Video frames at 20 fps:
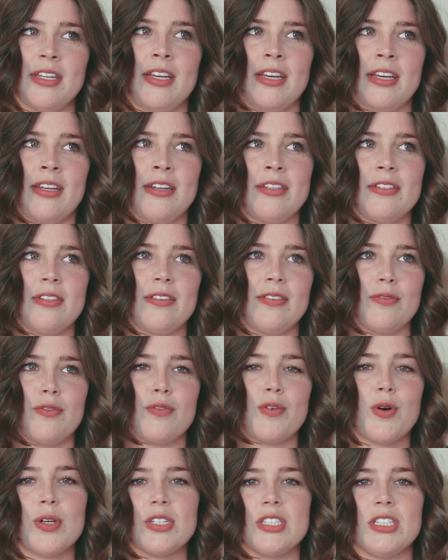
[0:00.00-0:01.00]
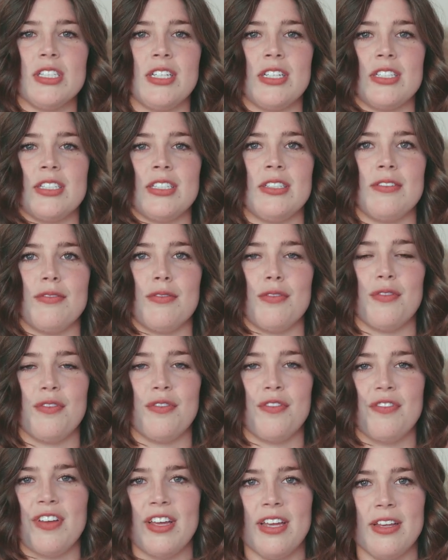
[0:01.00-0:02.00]
And of course it doesn't
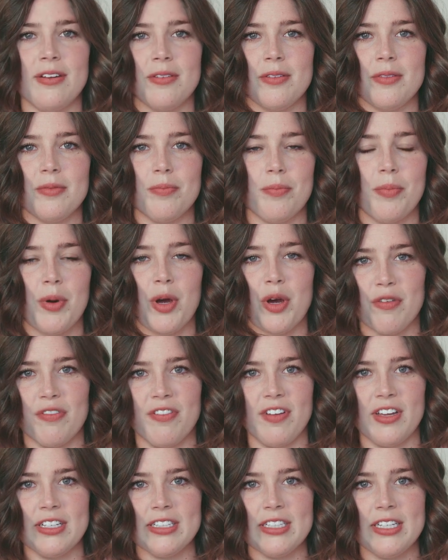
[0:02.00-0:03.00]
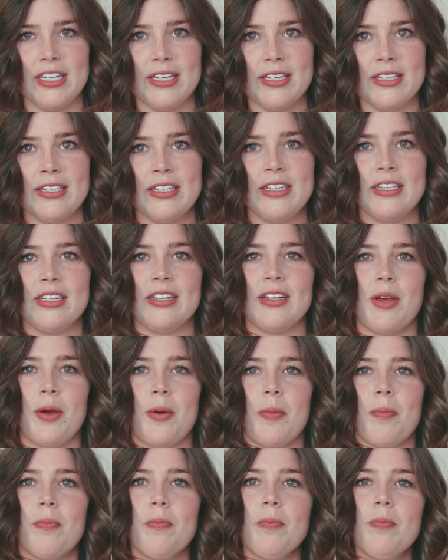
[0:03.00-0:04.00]
fit perfectly.
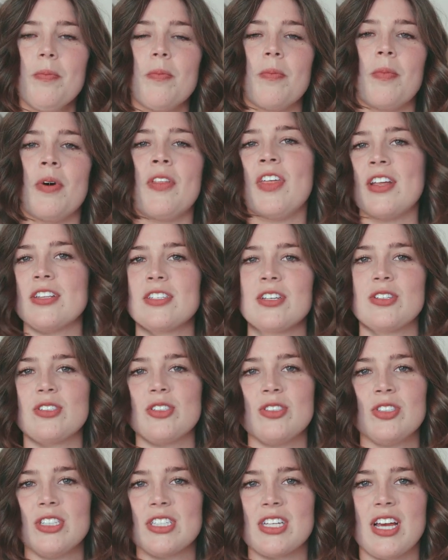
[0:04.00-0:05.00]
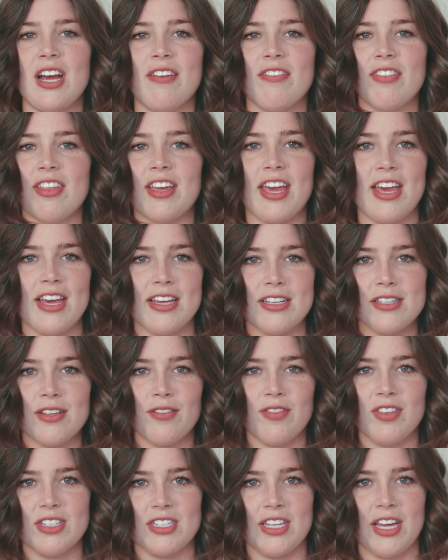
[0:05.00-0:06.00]
But that's also just kind of the case
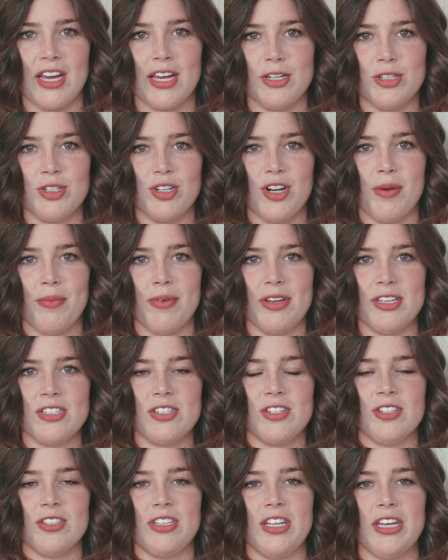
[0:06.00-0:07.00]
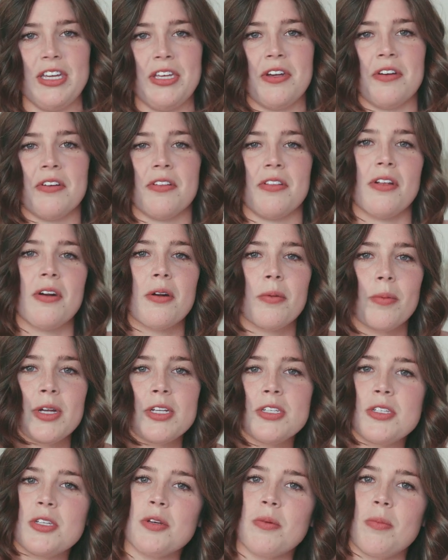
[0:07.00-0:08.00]
of the second trimester. Like, you're a little
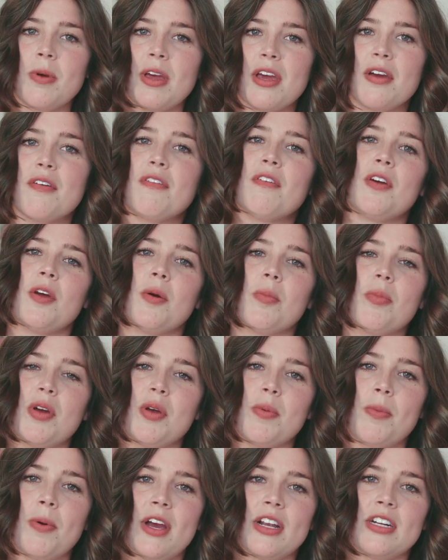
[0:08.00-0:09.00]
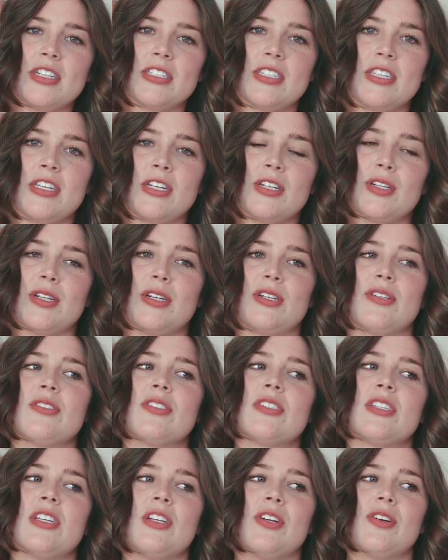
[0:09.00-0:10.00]
bit too big for your pre-pregnancy
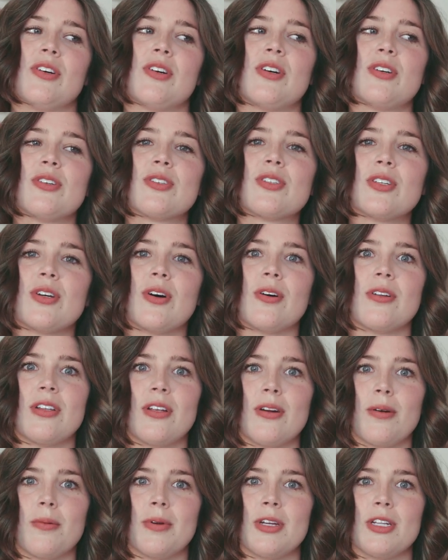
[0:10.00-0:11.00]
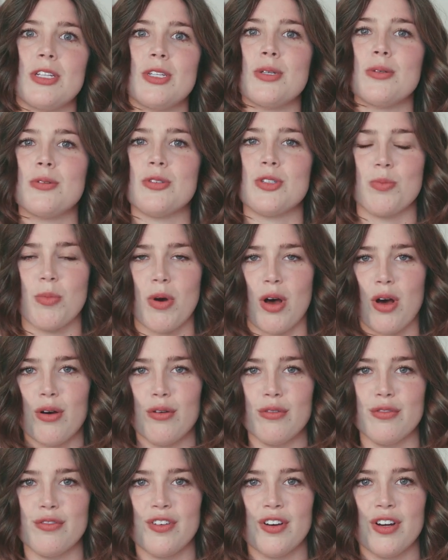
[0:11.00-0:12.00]
clothes, and you're also a little bit too
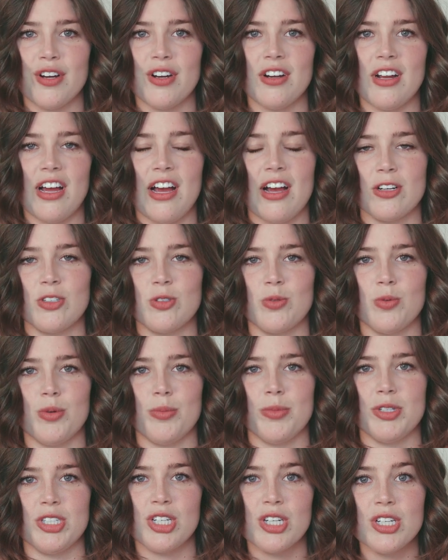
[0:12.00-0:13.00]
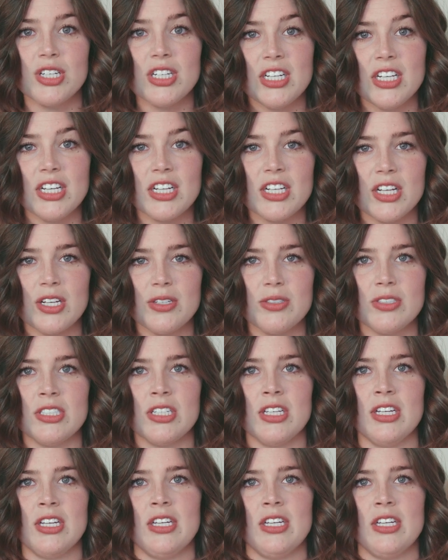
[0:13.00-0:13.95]
small for actual maternity clothes.